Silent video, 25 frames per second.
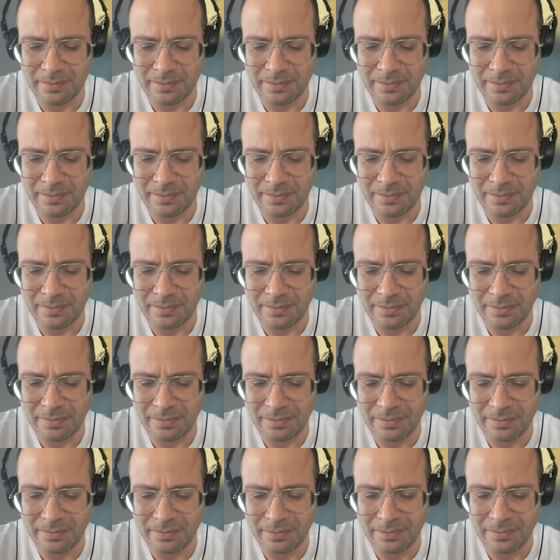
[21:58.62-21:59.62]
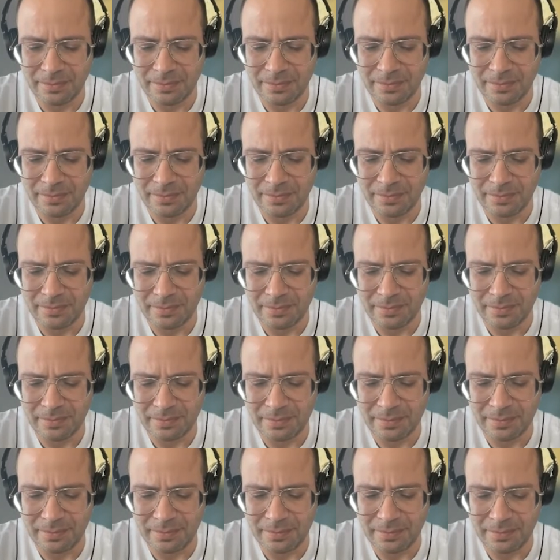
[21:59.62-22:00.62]

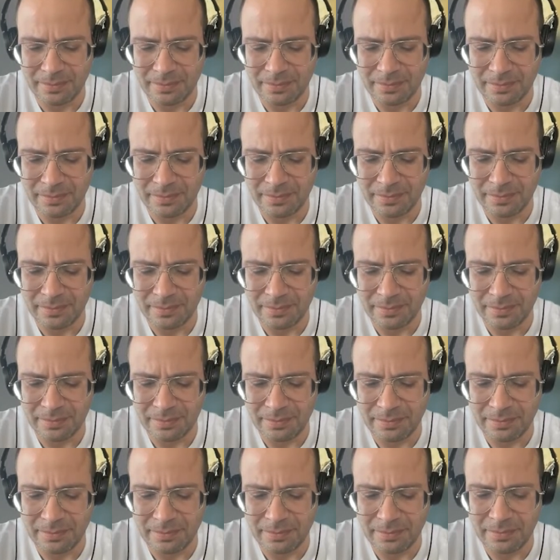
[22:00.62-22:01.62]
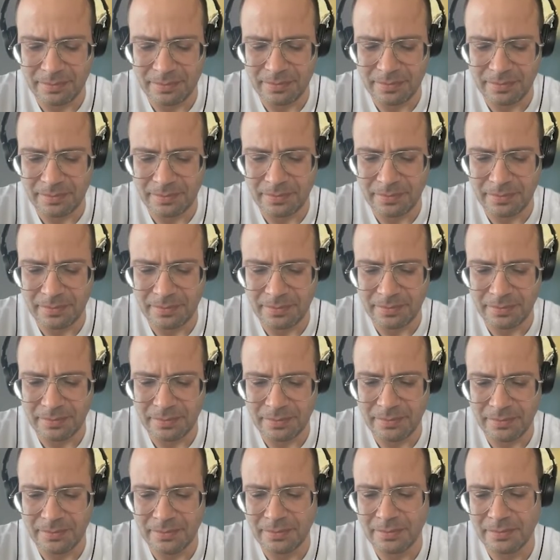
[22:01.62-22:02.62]

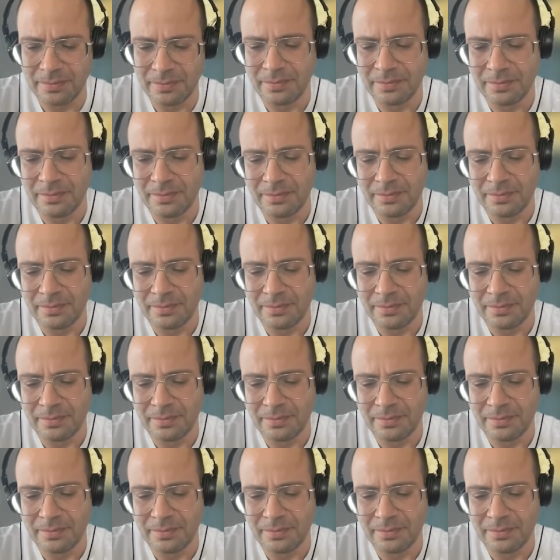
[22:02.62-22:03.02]
(not speaking)